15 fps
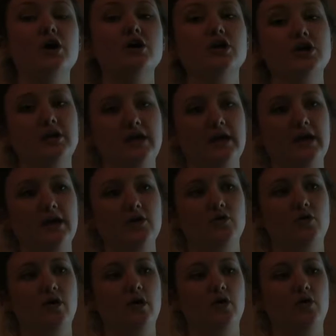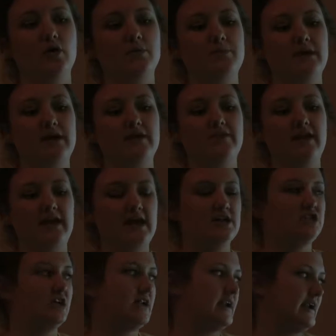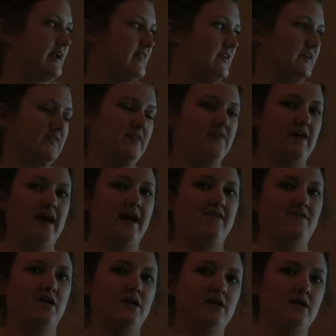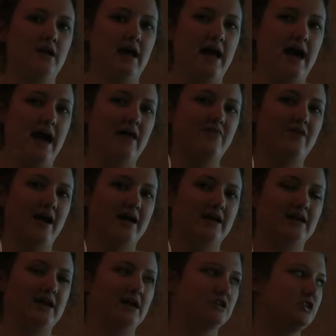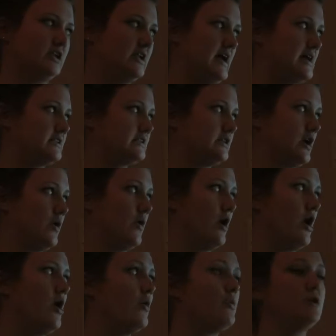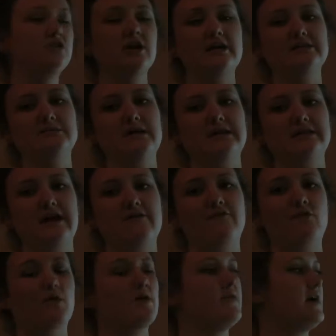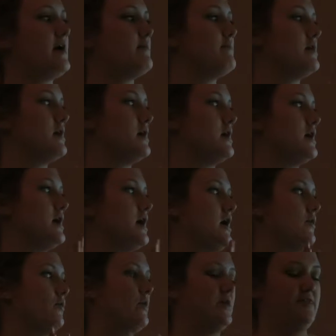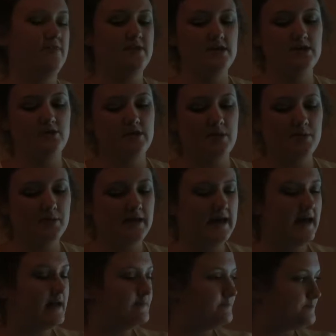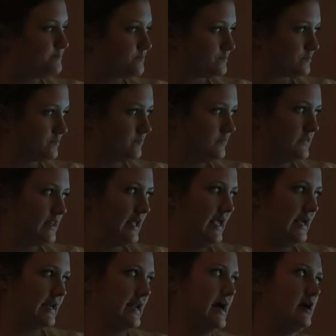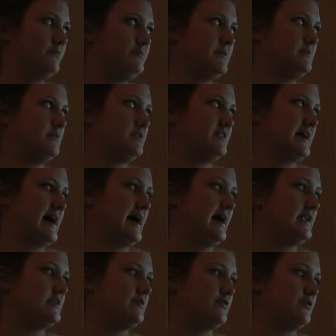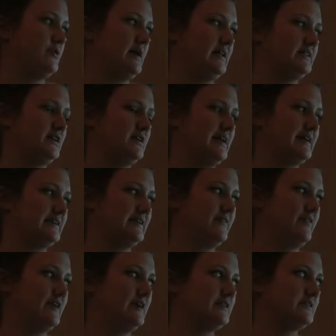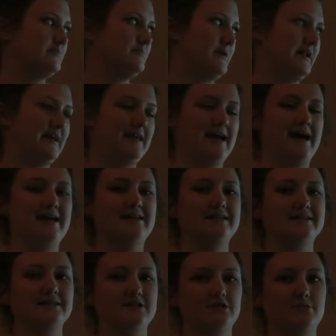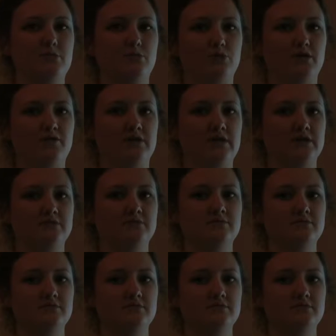cooking or being in the kitchen, and I think that they haven't had that connection yet. So we tried to make that for them with the unit plan and help them with that through hands-on activities, but again, it's a little bit more of an